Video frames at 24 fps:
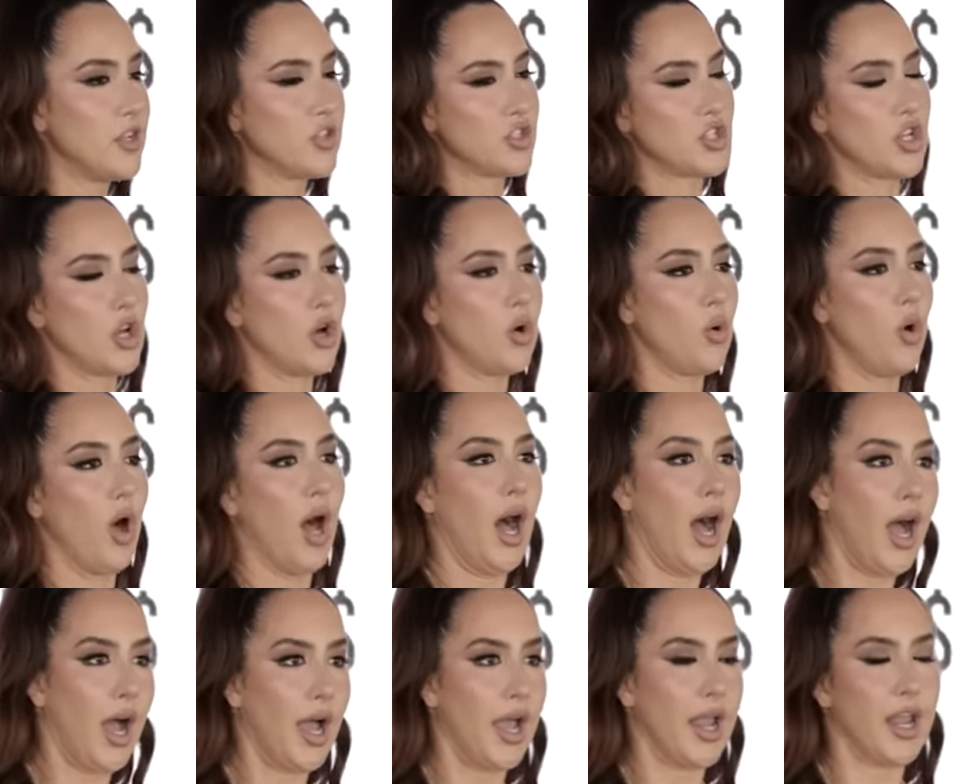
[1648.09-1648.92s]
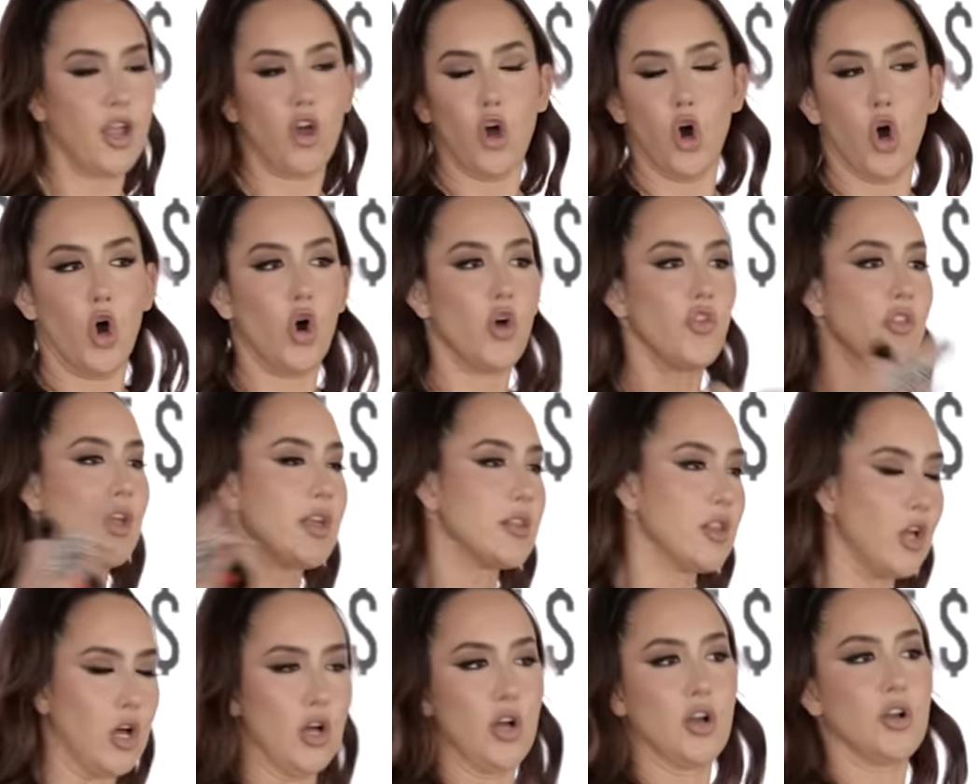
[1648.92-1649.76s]
So I all
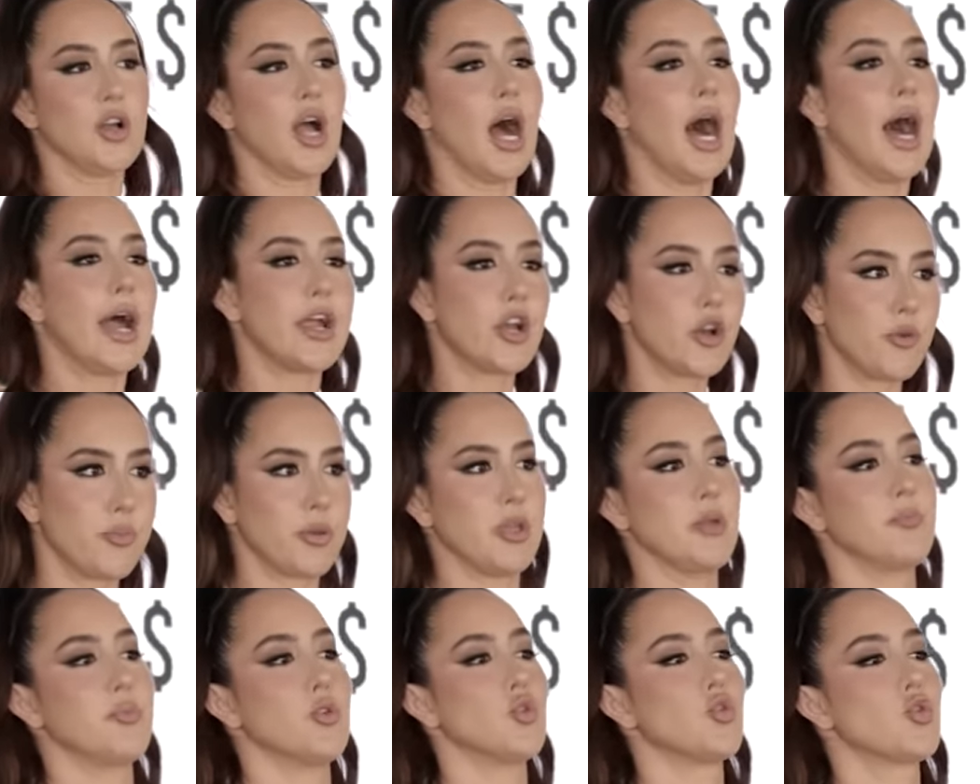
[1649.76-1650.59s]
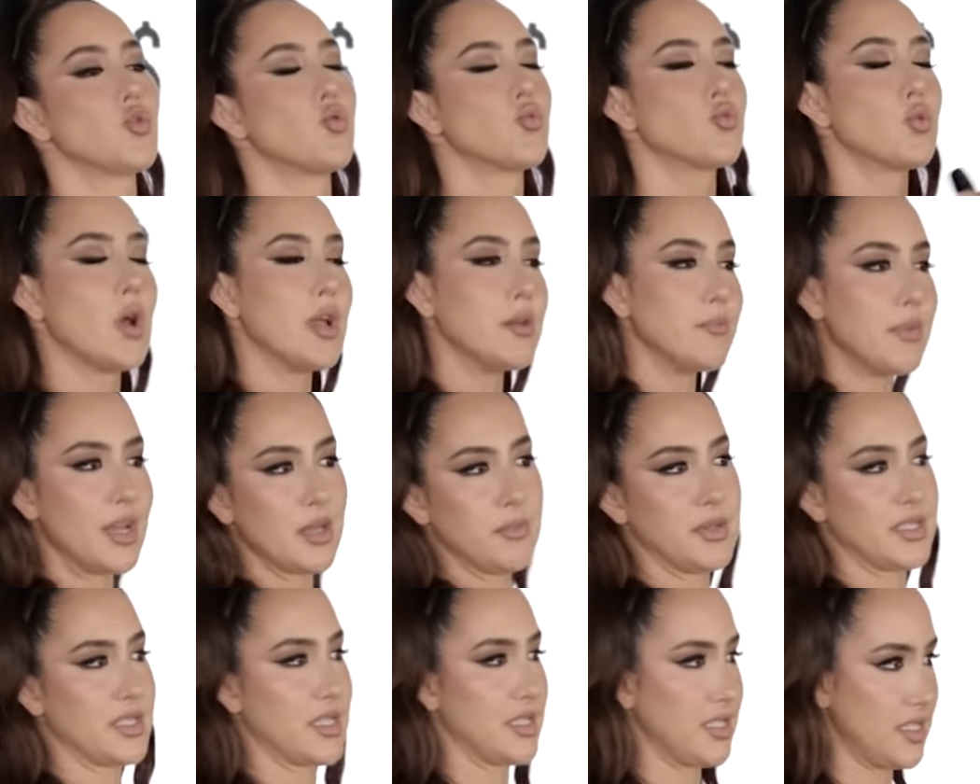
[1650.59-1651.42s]
day long hire people who run
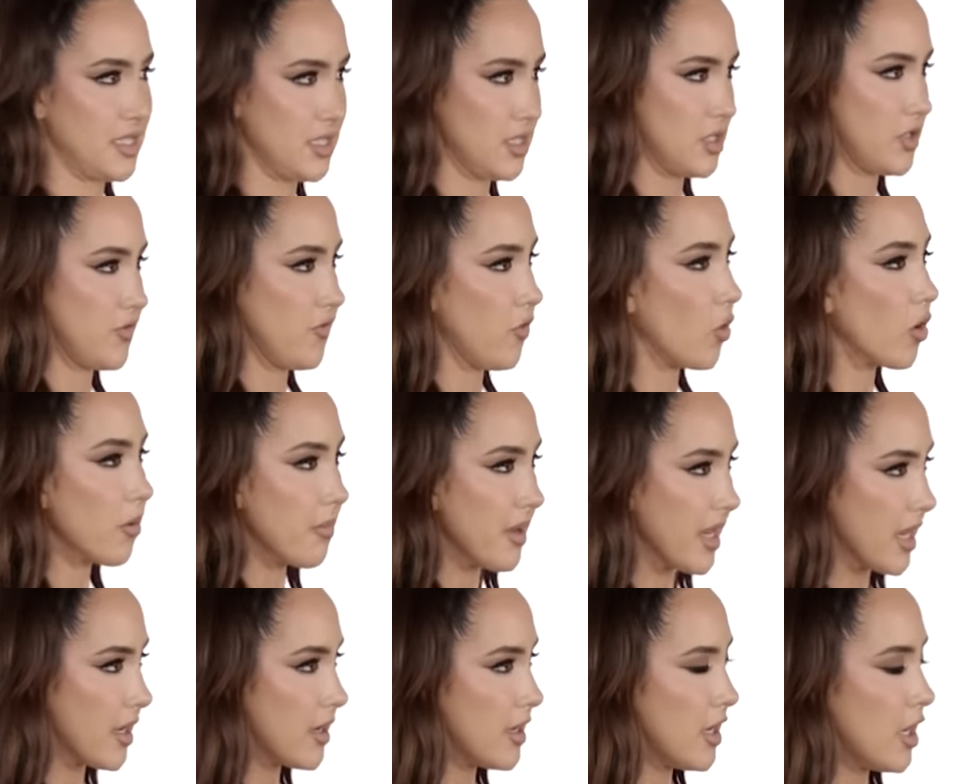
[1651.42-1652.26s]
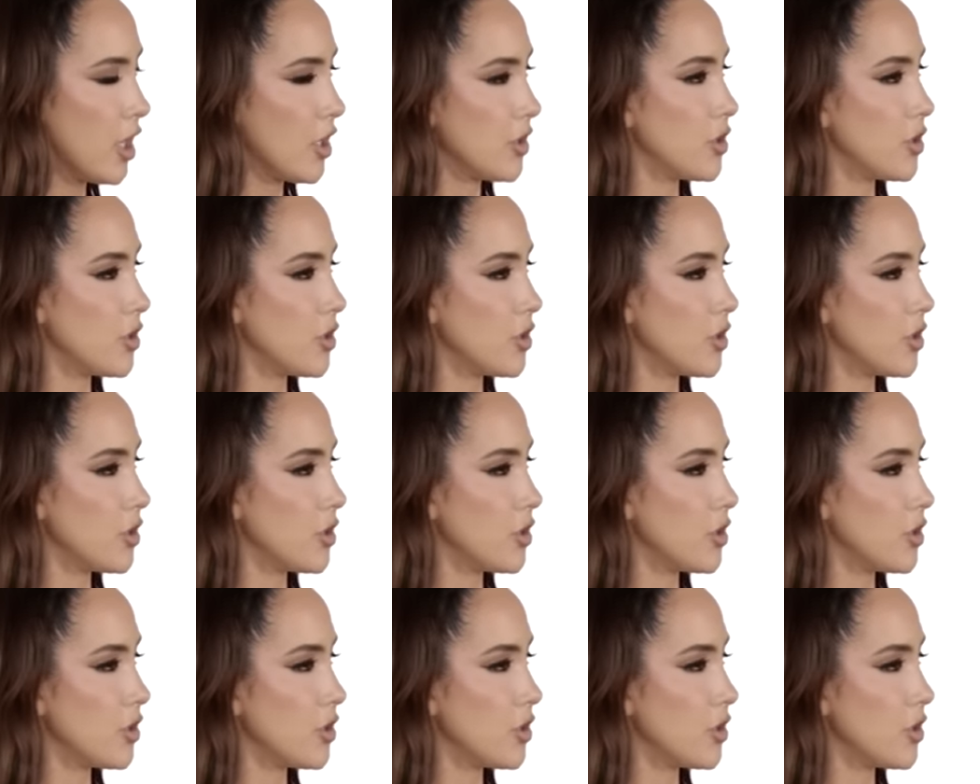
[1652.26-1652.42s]
my businesses for me.